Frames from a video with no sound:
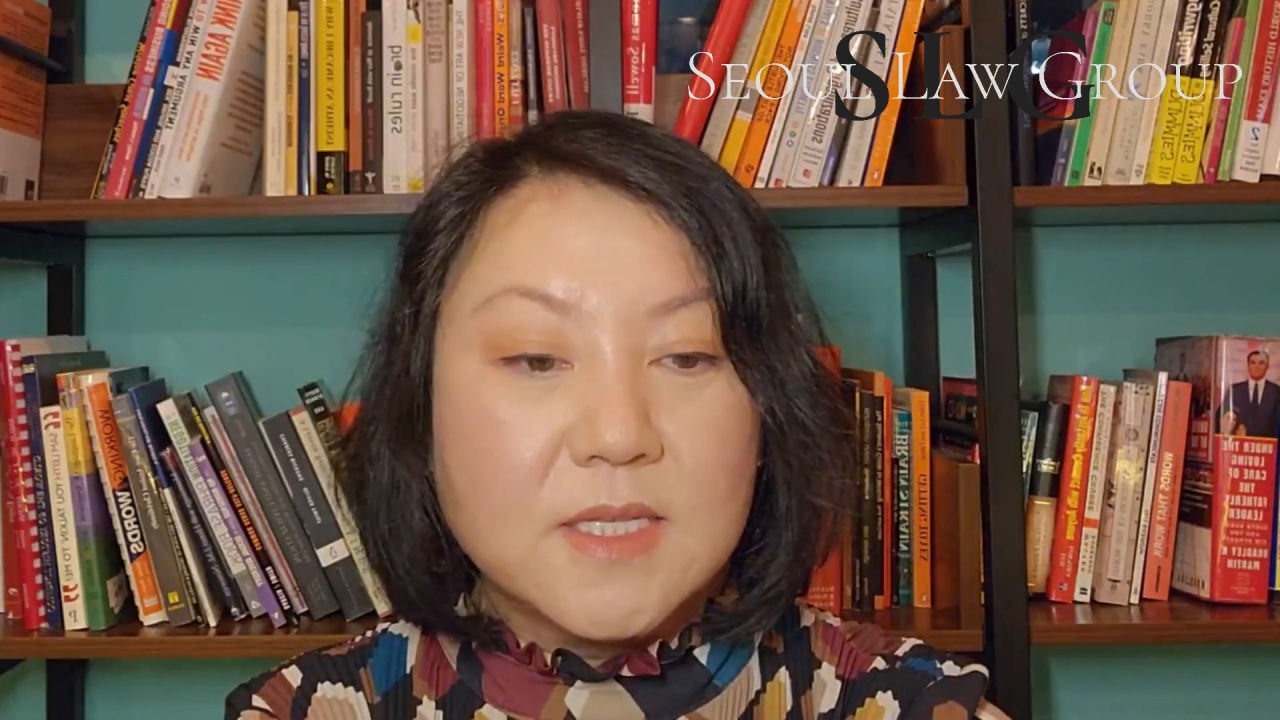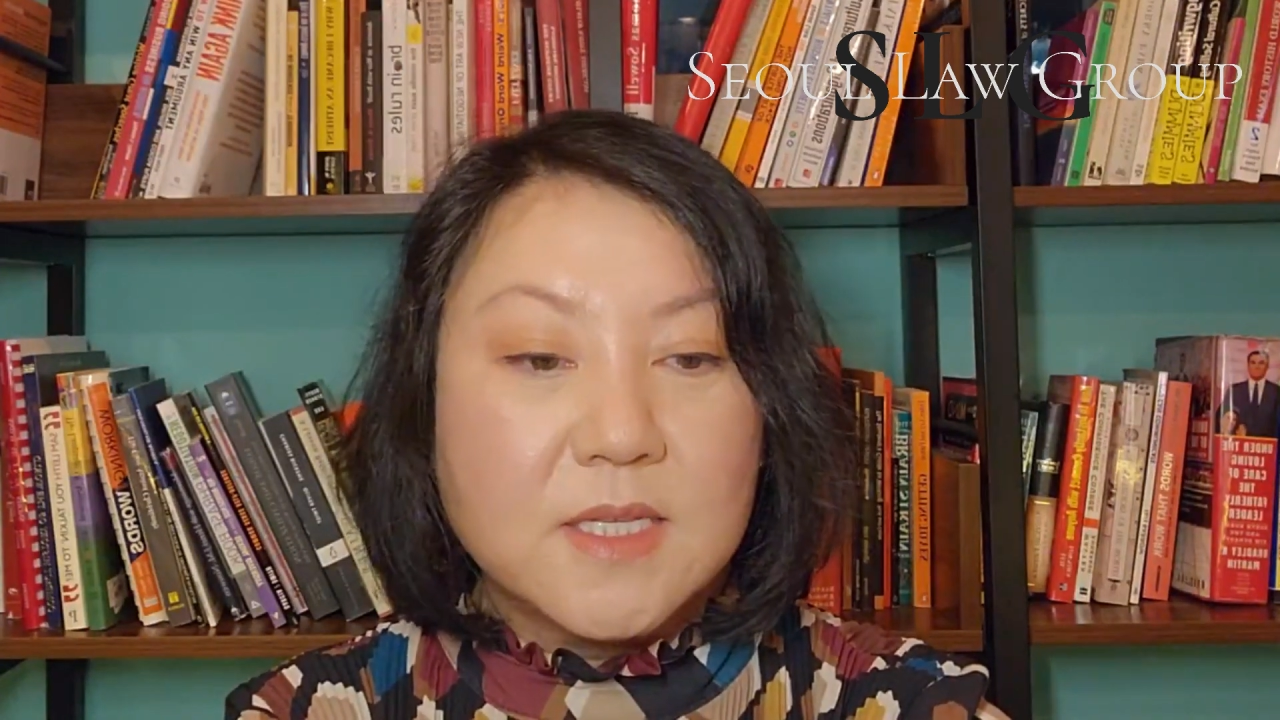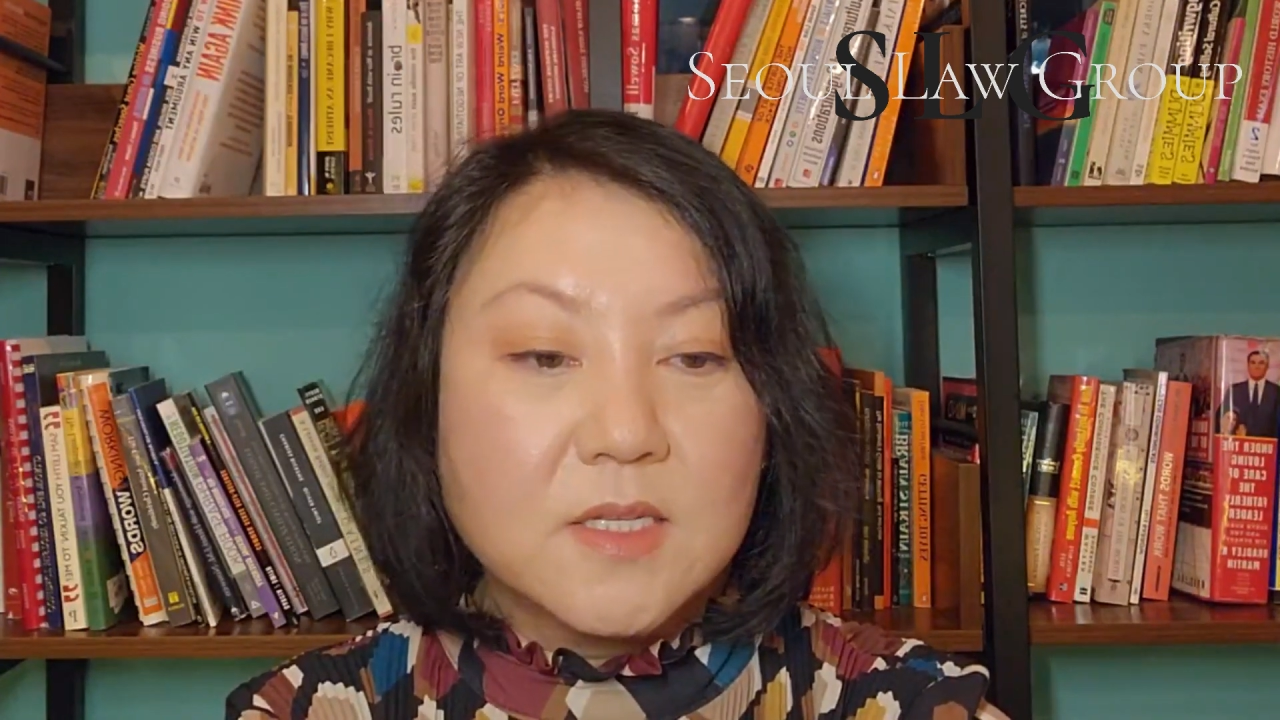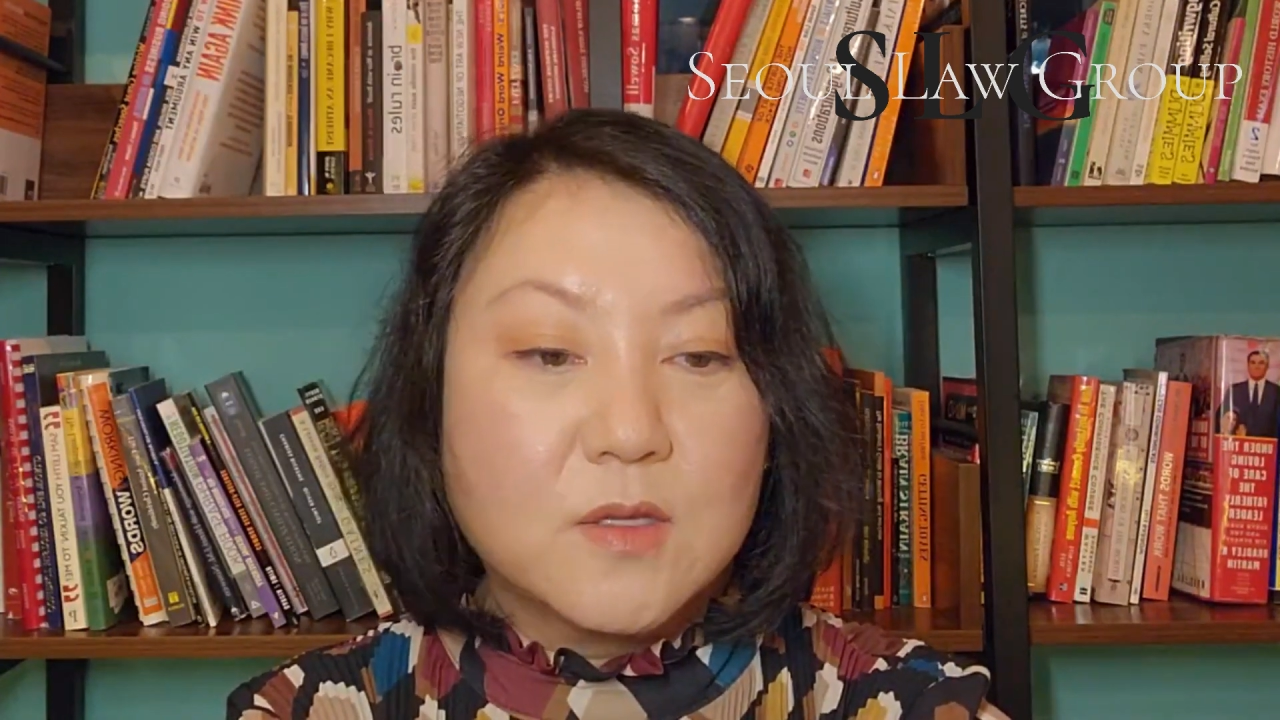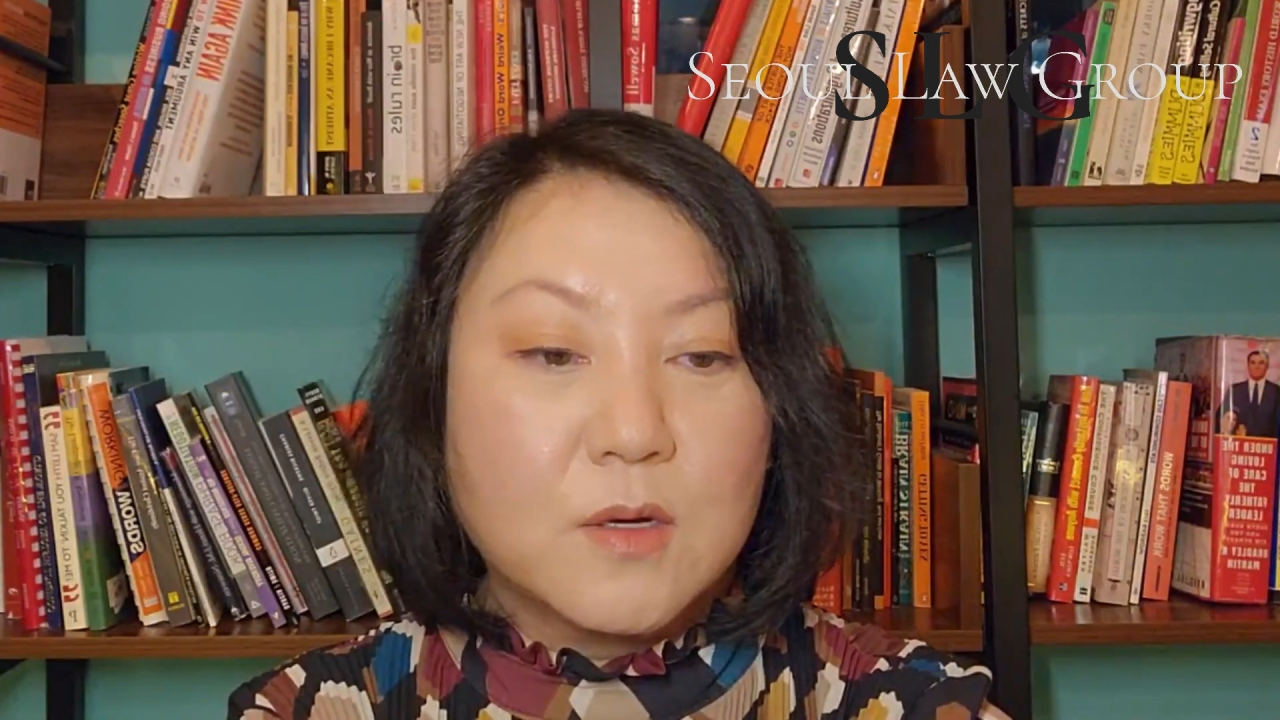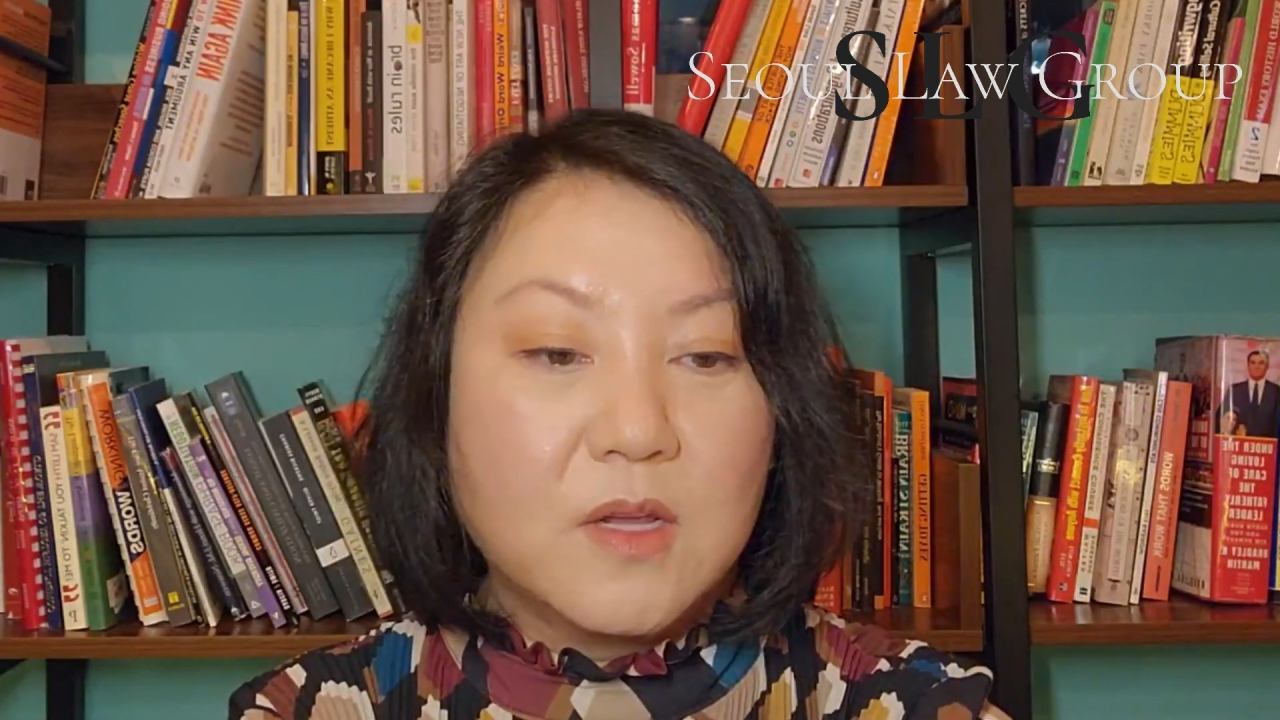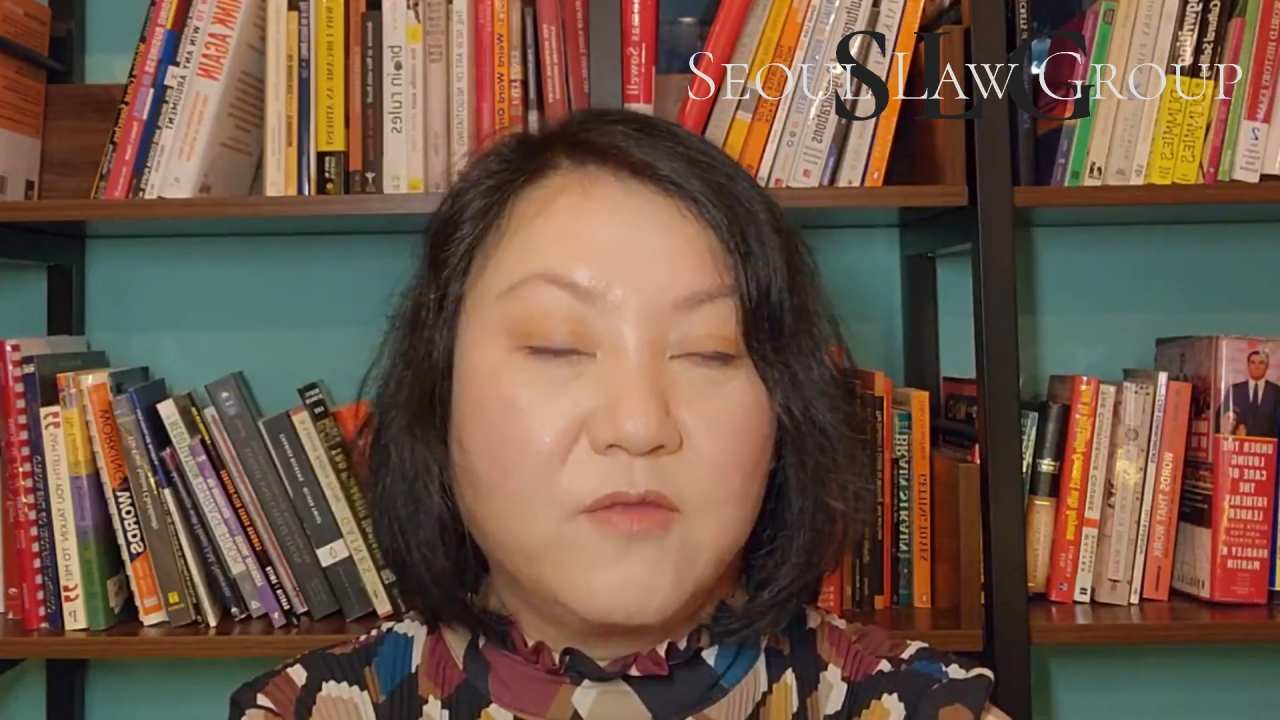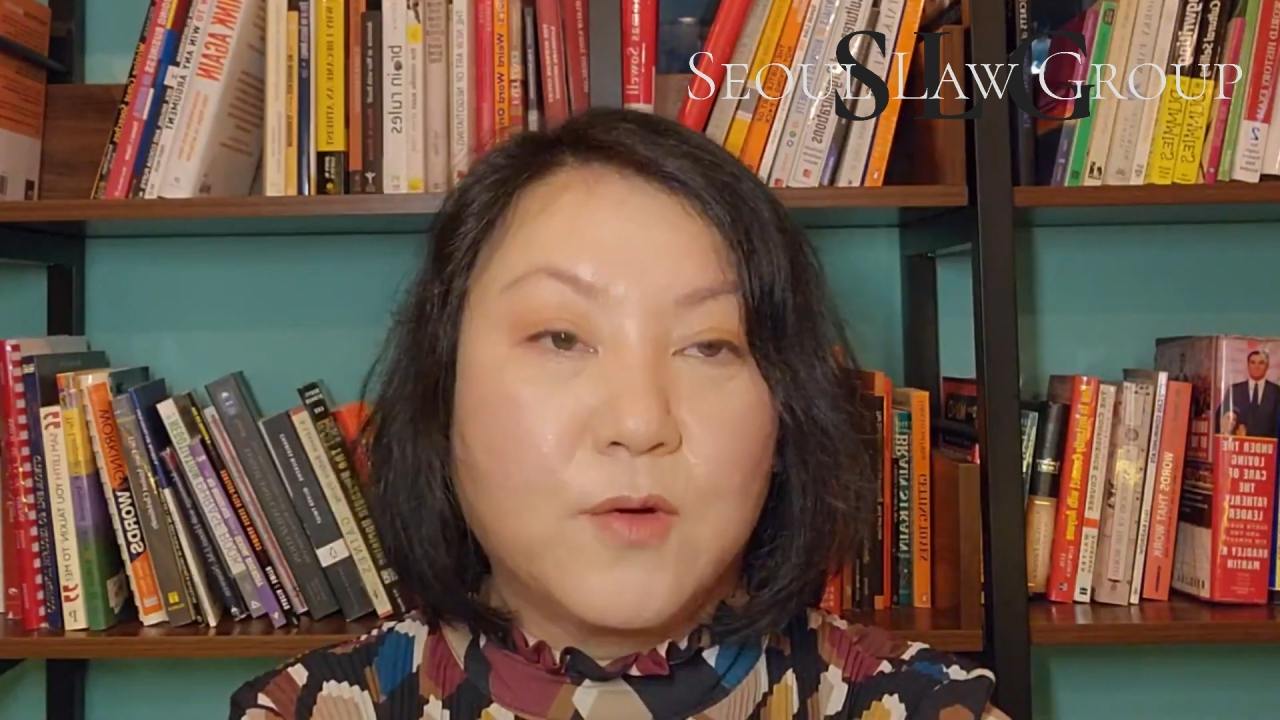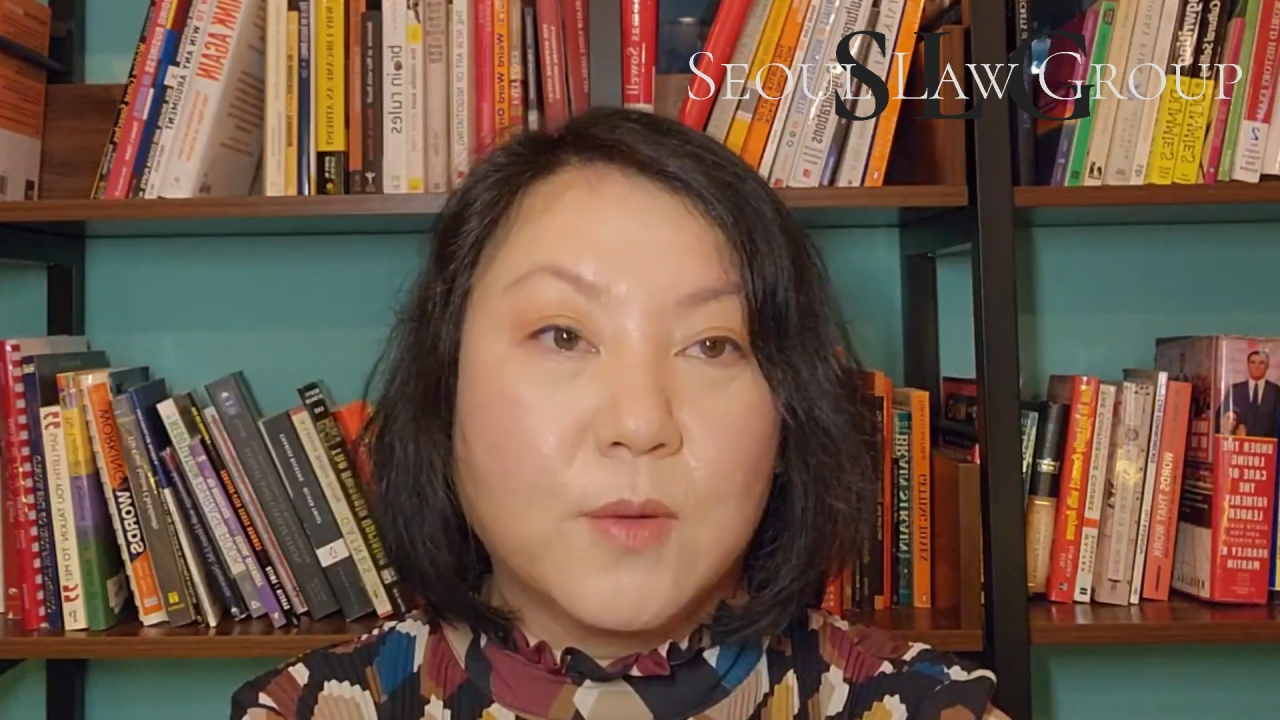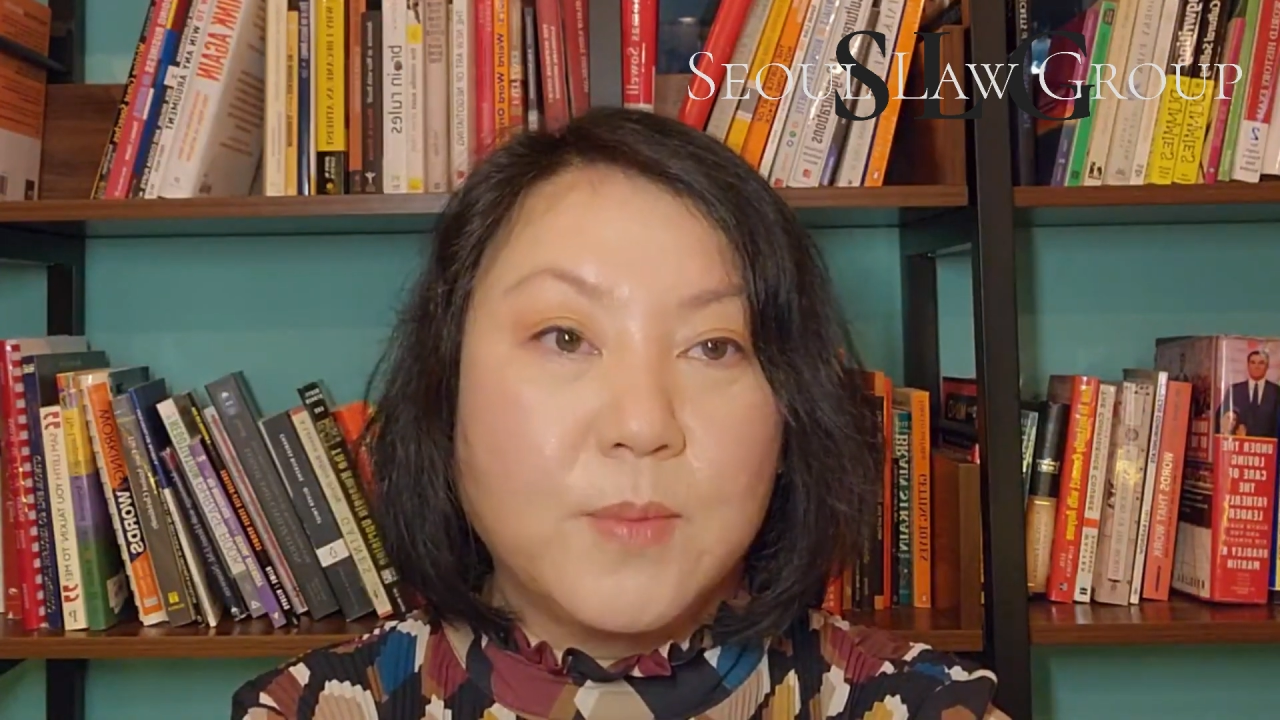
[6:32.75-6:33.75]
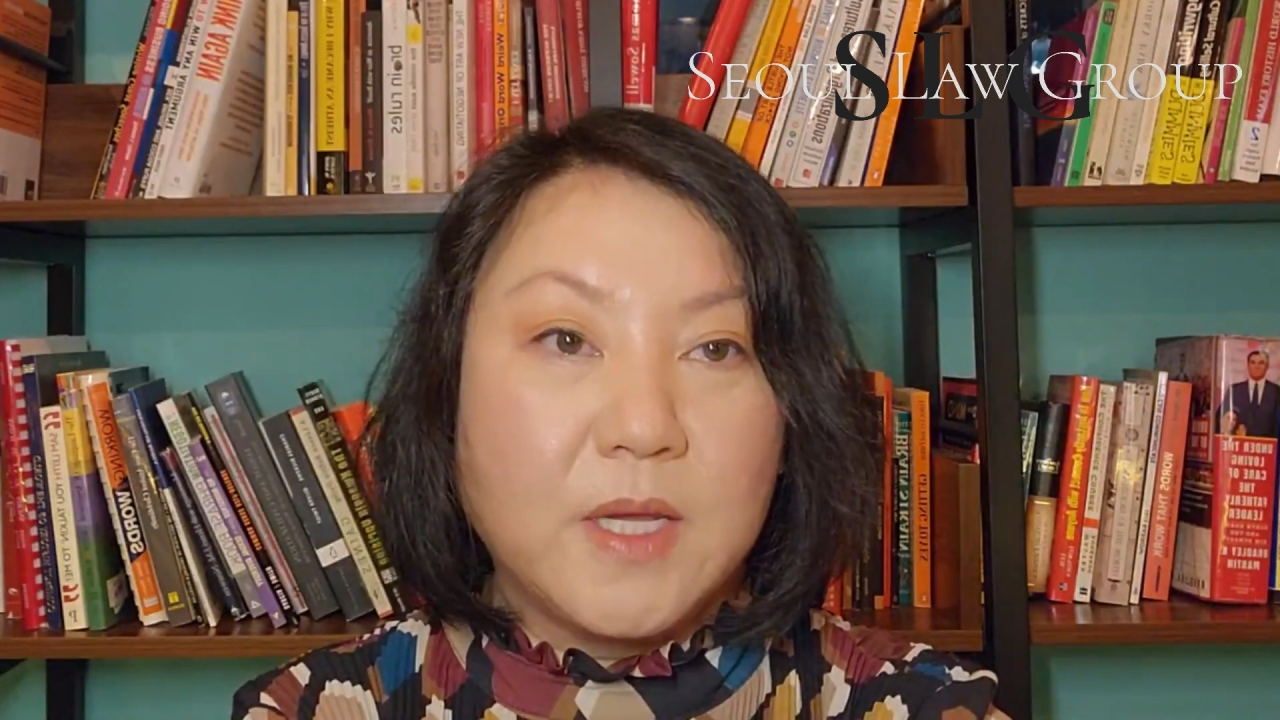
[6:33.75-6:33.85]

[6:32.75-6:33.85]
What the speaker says: 6:34